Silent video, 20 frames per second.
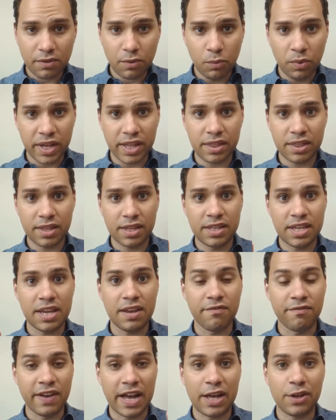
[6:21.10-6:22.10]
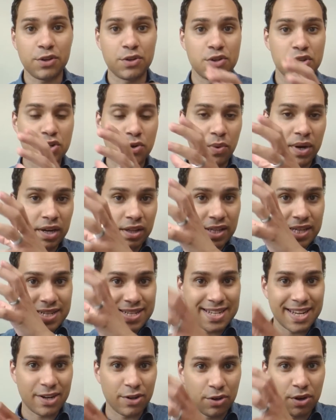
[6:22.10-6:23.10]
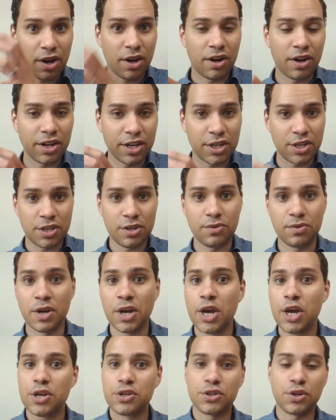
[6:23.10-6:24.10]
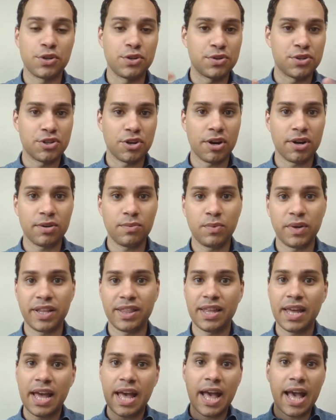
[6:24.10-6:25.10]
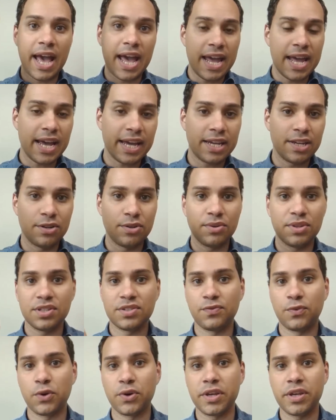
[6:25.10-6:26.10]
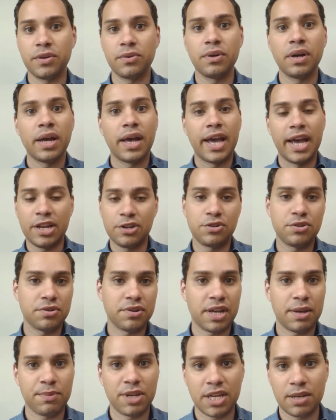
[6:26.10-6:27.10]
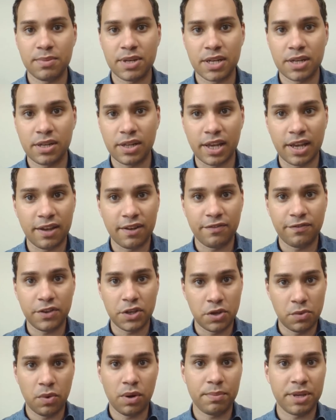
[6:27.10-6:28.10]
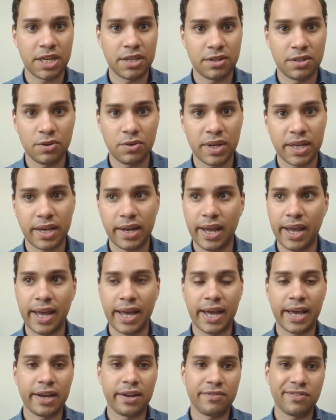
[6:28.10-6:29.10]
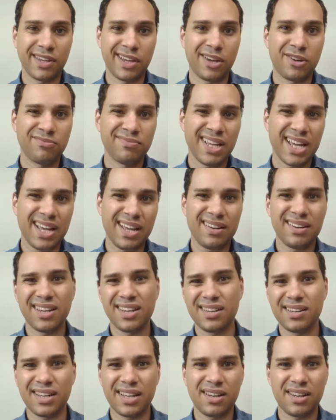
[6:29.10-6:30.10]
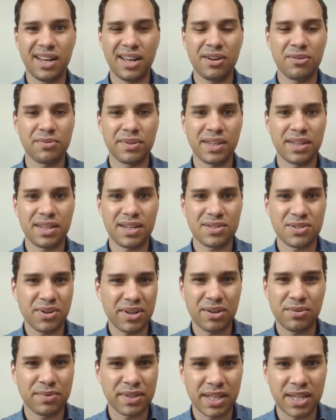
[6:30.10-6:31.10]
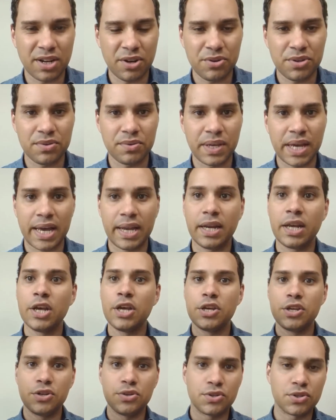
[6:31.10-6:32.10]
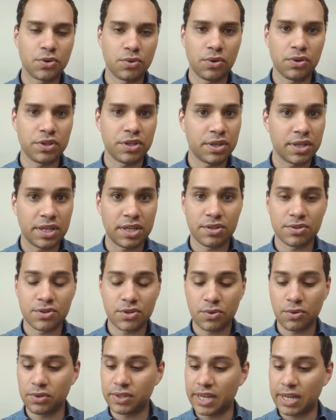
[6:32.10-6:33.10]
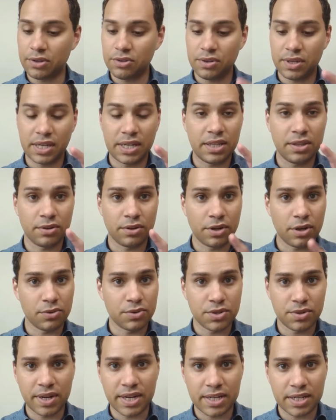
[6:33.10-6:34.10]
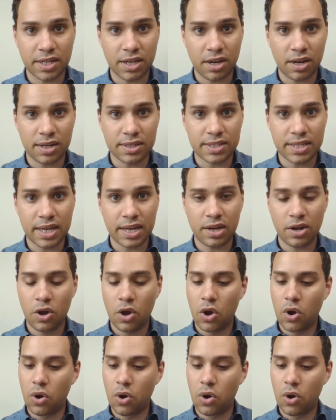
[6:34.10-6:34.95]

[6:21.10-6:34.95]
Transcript: with the value squarely centered on you. So you started with, hey, I can do this for you. Enter your name and email if you want me to do it. And if they go, eh, no, I don't really think so. I don't really know you yet. You scroll, you can either scroll down, you can either go straight into content